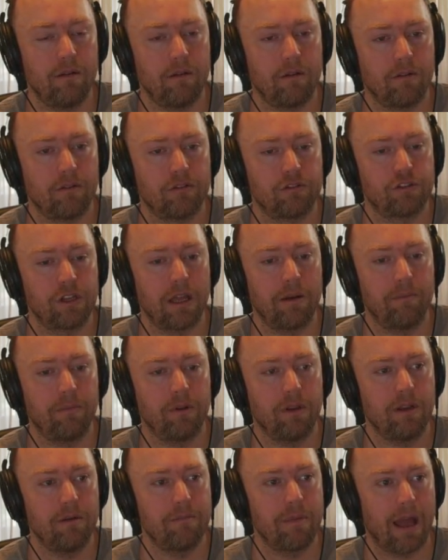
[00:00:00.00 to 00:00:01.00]

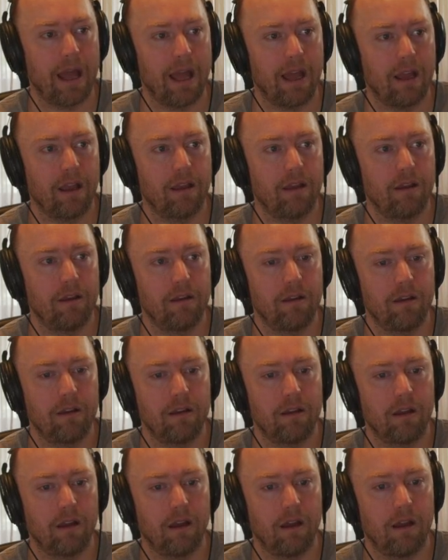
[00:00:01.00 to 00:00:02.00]
sampling back
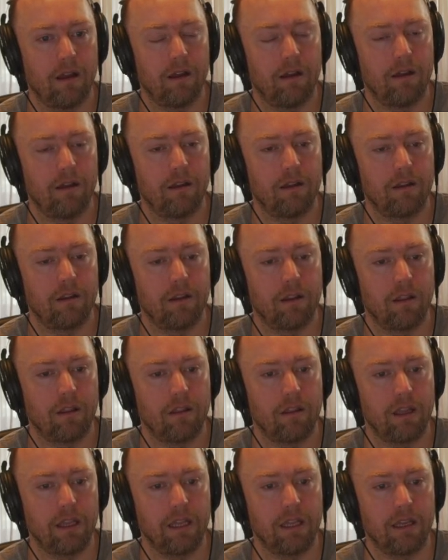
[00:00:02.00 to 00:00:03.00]

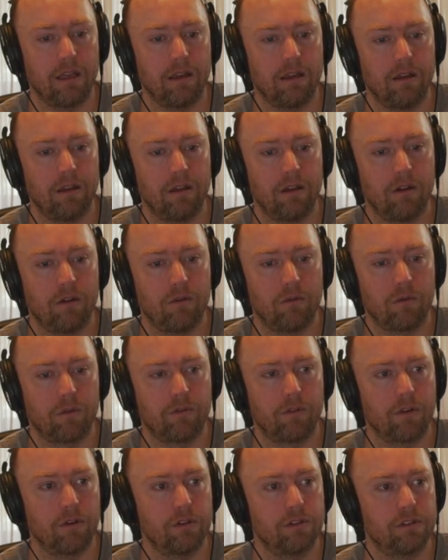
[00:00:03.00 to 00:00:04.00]
the
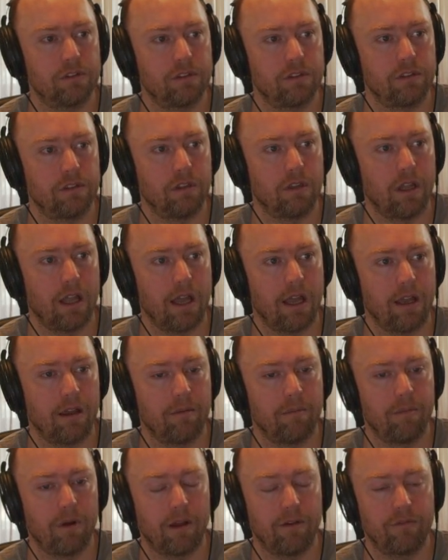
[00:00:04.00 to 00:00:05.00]
reverse delay
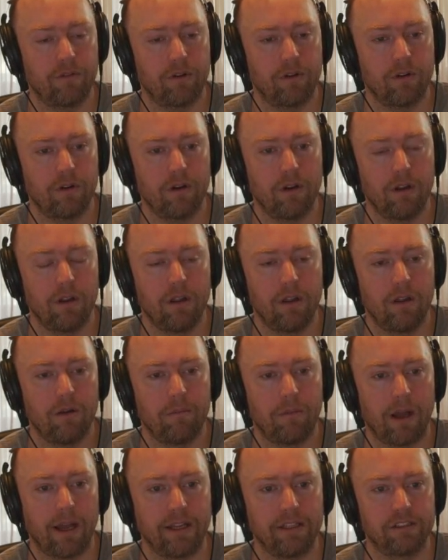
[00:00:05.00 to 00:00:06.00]
buffer
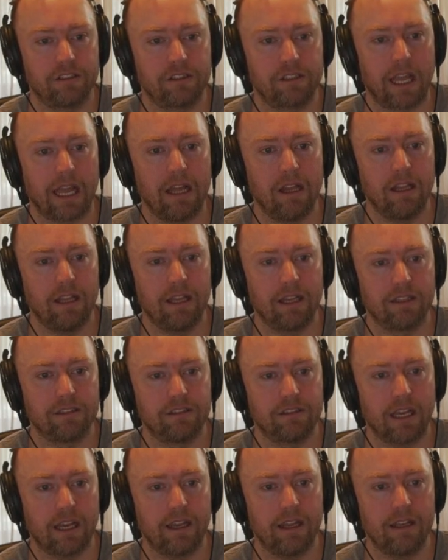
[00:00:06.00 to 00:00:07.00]
by scaling a
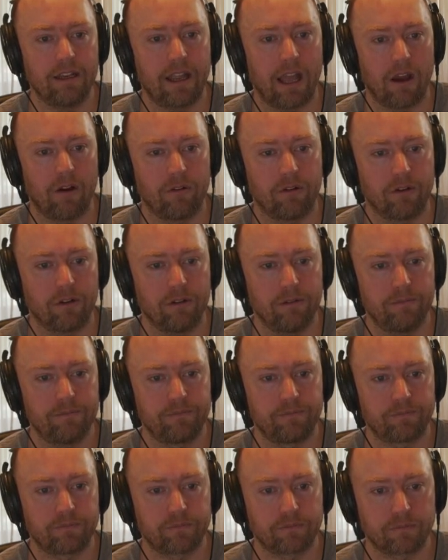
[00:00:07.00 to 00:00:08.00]
second counter
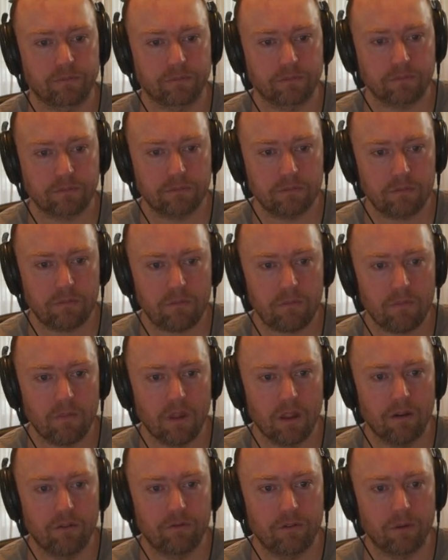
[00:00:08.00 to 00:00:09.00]

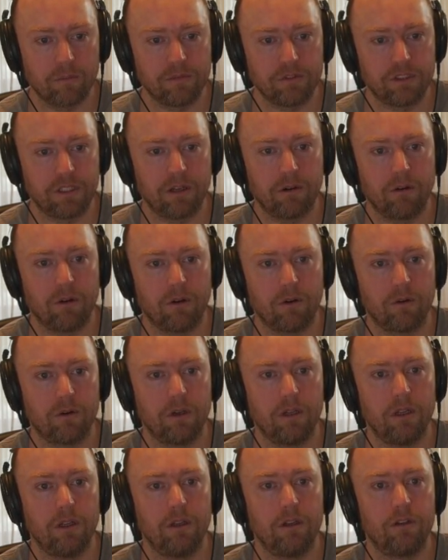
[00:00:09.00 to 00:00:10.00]
from
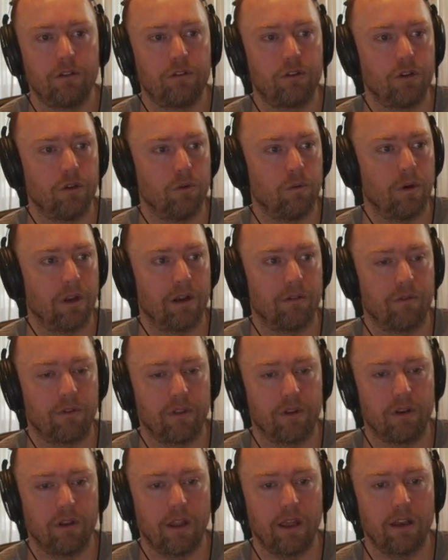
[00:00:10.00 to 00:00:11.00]
0 to whatever
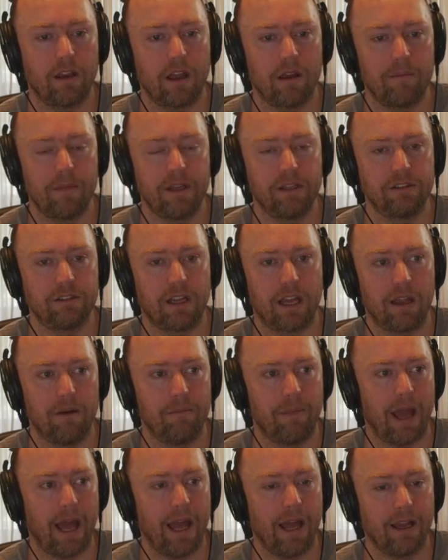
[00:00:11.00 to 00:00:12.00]
the delay time is and
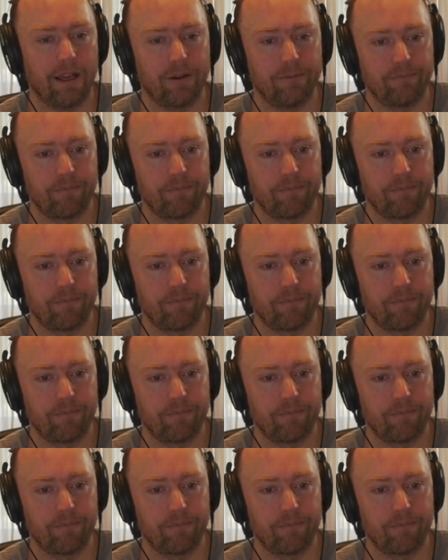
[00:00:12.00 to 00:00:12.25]
back.